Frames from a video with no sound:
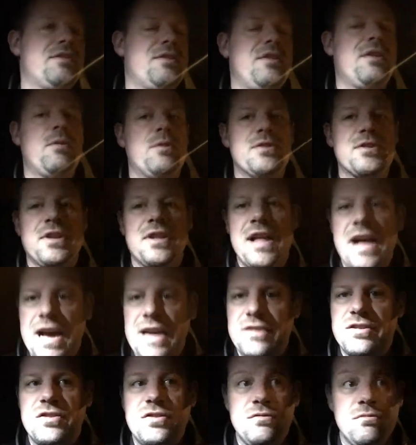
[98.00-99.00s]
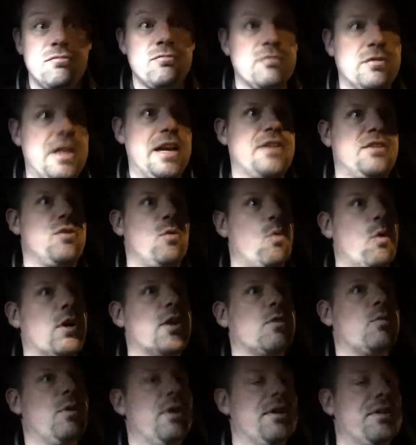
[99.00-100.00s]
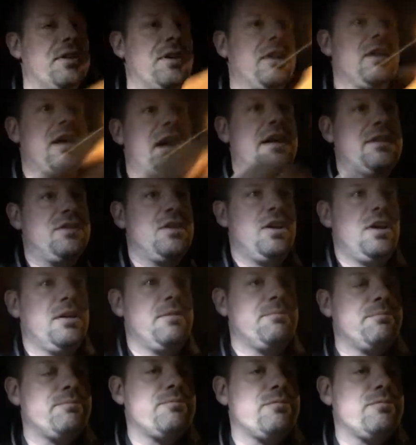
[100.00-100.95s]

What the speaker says: there was a lot to work with and a lot to